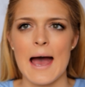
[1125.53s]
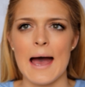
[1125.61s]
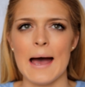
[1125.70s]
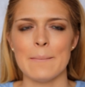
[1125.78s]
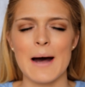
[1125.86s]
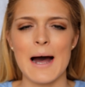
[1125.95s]

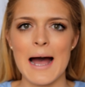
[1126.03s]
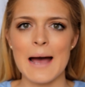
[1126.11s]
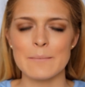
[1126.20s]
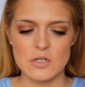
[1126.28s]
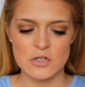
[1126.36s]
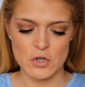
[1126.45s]

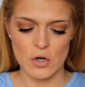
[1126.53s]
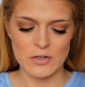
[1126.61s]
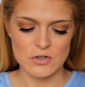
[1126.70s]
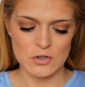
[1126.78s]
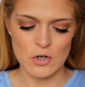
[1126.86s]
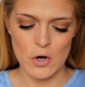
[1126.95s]
I'm just
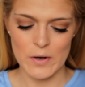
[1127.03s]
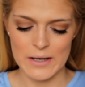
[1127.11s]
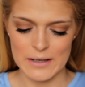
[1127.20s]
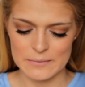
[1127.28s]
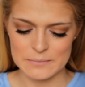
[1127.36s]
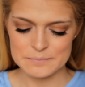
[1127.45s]
going to go
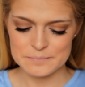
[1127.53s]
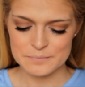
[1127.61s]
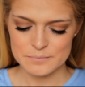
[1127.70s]
in